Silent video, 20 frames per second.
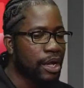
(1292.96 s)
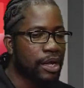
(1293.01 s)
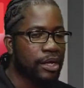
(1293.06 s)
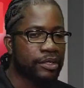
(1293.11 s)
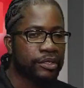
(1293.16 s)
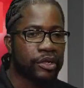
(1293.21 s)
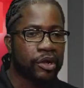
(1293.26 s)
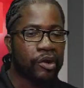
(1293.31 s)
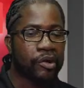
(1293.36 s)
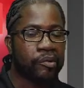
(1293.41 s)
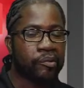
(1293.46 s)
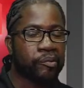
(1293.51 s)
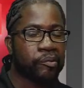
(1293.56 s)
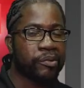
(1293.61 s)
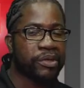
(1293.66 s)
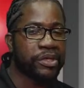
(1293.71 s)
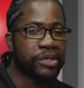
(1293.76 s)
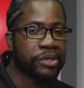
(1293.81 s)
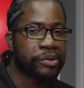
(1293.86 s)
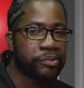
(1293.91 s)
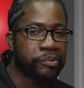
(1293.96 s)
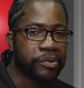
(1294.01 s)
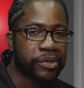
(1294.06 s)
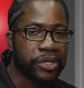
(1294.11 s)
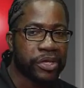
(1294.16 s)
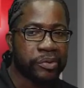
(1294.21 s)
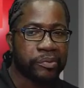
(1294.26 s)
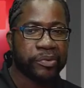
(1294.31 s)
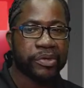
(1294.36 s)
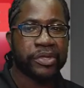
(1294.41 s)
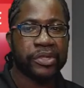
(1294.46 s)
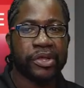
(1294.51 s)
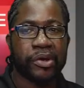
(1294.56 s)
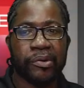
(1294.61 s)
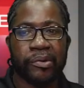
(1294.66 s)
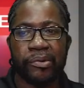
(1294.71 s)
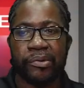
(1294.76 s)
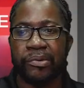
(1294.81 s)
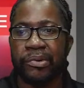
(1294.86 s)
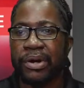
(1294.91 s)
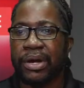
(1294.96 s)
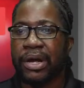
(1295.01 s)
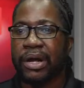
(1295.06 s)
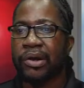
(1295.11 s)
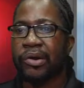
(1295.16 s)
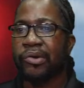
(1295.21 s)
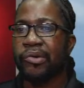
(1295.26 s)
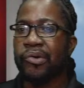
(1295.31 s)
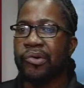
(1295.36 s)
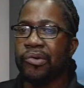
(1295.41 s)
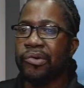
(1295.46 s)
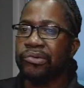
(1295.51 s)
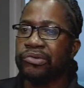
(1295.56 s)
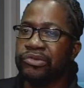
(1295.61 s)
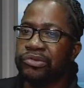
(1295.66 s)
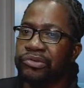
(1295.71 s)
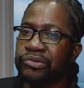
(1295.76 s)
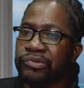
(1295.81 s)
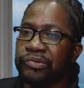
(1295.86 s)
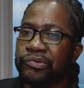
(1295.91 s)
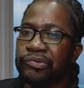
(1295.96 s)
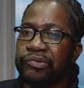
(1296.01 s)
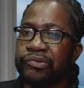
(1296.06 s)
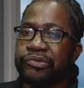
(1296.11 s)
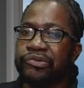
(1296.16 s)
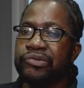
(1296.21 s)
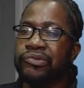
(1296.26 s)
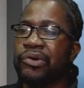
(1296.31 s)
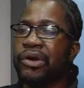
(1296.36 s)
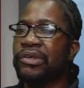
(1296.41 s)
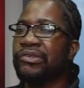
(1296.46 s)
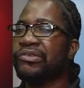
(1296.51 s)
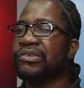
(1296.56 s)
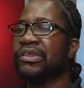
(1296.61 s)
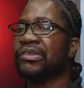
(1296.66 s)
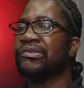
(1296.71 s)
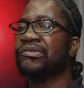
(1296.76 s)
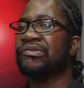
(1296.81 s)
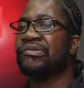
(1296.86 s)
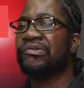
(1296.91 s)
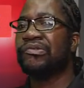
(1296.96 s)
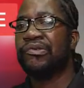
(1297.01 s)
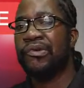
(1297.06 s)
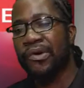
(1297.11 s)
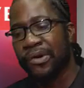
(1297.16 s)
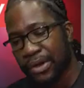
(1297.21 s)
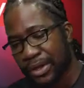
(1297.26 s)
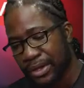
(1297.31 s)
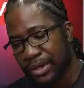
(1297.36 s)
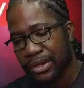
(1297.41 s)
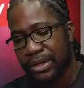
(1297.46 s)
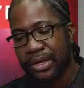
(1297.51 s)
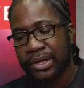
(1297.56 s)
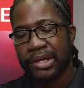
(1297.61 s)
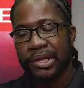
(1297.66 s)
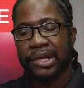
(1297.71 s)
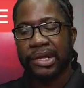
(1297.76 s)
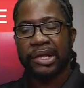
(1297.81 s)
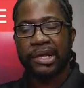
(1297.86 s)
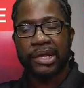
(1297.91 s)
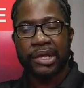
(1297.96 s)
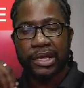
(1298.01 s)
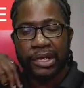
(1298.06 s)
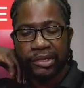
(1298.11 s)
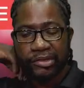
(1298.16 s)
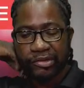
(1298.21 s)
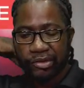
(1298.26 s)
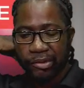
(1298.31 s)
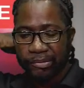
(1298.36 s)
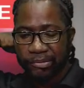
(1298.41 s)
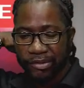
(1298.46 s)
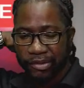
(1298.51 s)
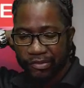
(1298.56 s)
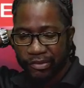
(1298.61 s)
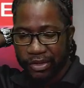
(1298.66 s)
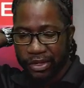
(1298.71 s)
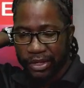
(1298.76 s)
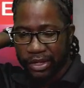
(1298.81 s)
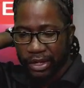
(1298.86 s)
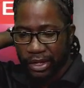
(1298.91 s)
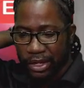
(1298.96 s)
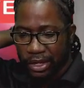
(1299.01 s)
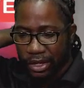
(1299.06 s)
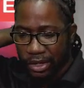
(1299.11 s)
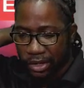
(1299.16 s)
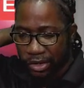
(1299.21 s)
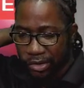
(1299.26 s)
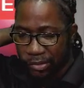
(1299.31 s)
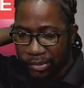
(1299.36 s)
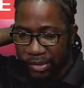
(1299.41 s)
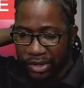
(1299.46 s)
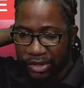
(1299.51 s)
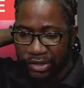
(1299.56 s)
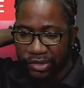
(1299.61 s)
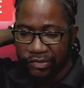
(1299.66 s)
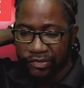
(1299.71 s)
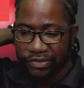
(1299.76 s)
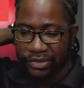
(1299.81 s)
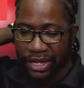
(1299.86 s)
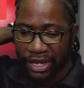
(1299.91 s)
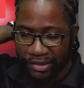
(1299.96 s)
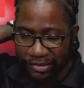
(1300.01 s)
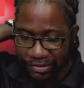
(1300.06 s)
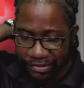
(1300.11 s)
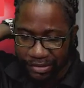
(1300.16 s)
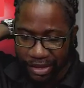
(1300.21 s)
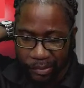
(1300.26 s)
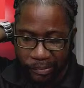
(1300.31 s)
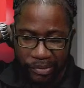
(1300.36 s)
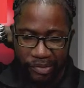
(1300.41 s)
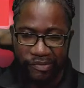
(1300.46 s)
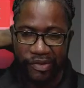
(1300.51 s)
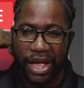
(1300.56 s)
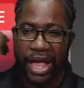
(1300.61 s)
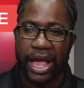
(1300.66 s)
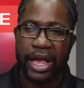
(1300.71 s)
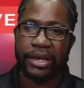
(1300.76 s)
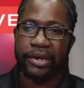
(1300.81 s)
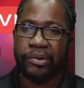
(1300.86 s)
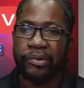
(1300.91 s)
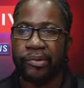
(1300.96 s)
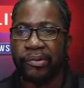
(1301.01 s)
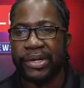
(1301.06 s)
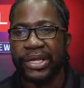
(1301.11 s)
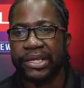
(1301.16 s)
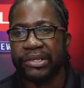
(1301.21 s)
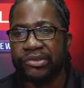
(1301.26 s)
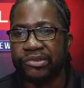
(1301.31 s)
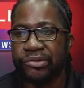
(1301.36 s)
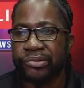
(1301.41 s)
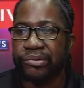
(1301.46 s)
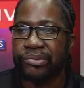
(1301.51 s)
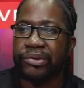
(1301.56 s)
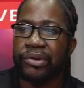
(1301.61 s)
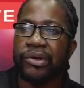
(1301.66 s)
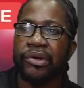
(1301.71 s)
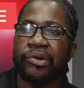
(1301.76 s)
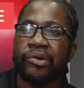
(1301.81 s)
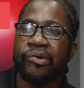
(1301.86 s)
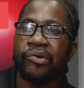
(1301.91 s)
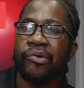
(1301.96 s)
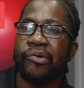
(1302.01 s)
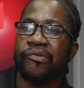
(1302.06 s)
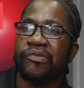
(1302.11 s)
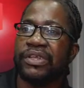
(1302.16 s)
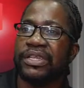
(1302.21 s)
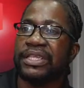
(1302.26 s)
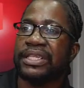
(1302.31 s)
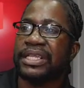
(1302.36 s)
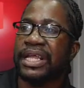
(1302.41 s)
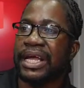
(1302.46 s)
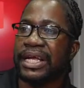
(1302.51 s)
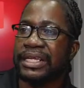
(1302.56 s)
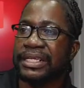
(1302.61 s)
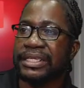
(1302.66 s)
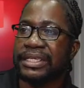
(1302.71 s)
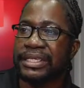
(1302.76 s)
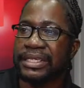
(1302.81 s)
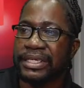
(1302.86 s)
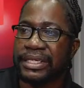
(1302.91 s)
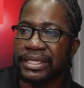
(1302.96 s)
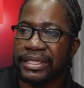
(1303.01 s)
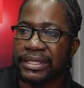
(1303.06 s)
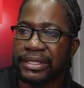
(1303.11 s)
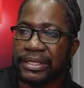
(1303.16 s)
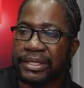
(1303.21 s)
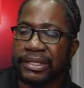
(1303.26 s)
Now we now go to 204 in terms of the cumulative deaths that we've had owing to COVID-19.